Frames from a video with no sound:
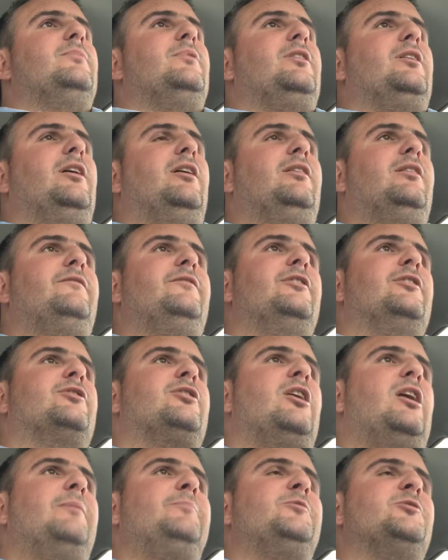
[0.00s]
hell of an
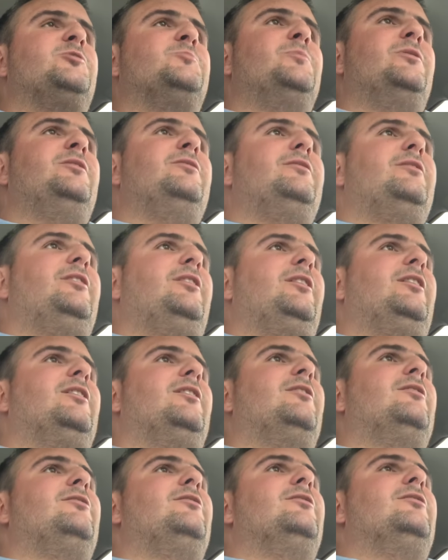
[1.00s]
accomplishment,
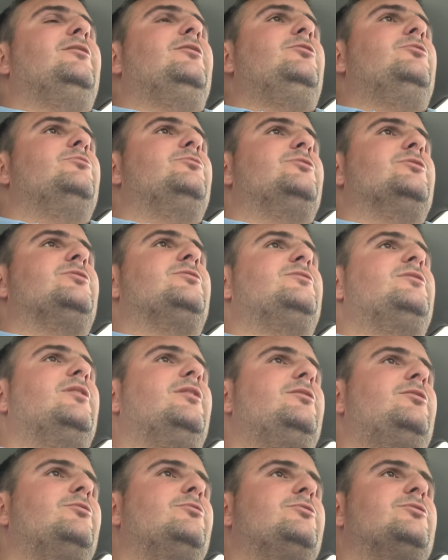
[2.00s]
and you just
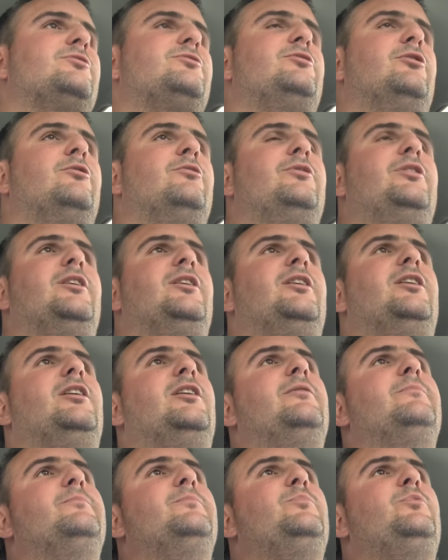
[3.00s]

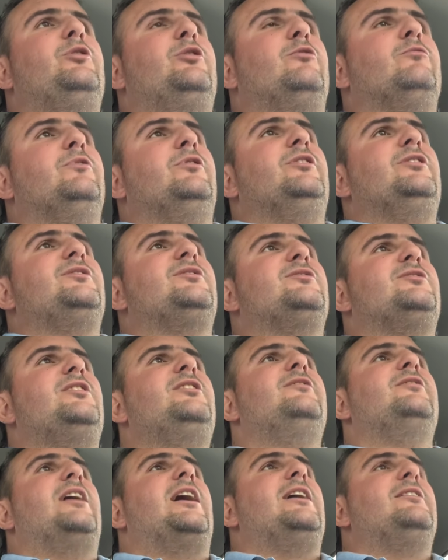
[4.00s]
don't really
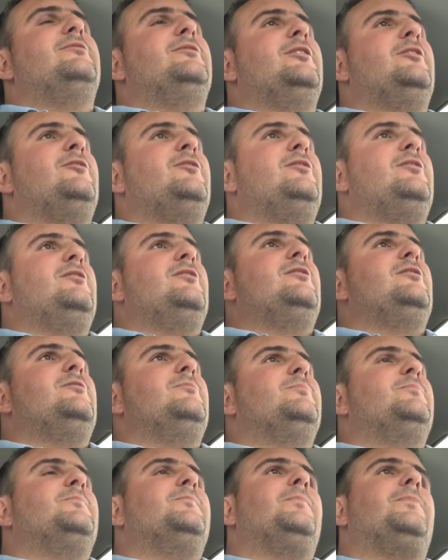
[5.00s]
see that in
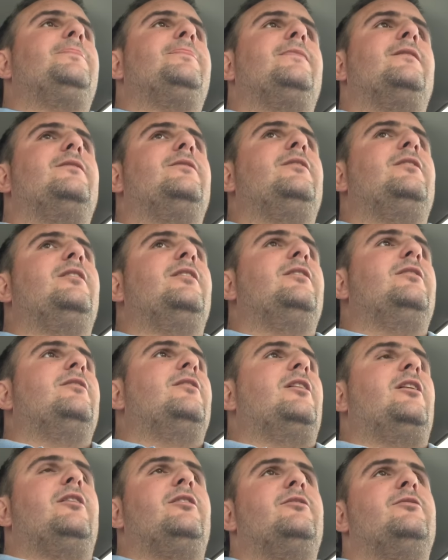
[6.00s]
the
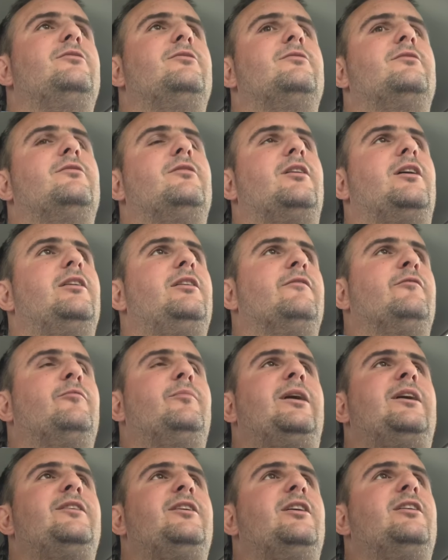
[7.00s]

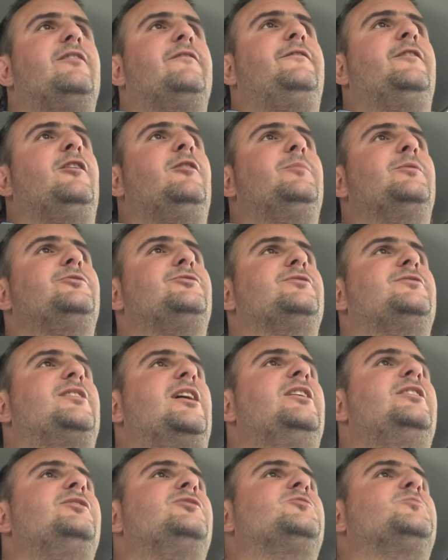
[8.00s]
NFL, but just
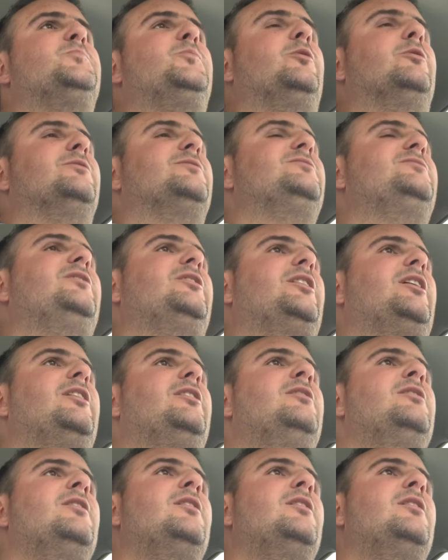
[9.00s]
any sports today.